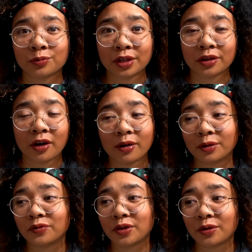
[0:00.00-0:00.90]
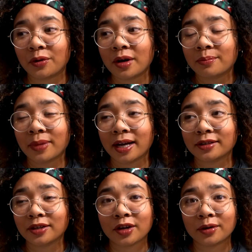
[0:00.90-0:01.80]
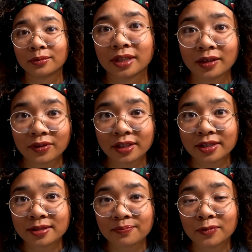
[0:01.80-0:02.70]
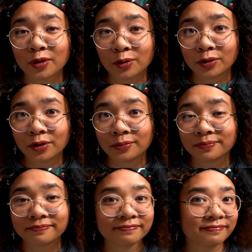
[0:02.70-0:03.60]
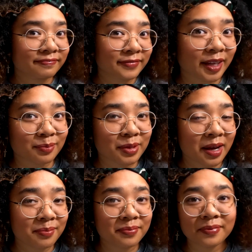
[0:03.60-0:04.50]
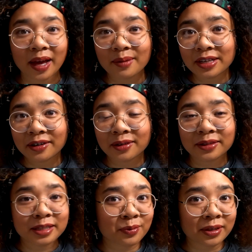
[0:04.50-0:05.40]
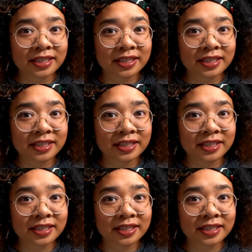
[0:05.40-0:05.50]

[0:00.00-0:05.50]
with all of you. But you know, Netflix, Hulu, hit me up. I'm here, let's work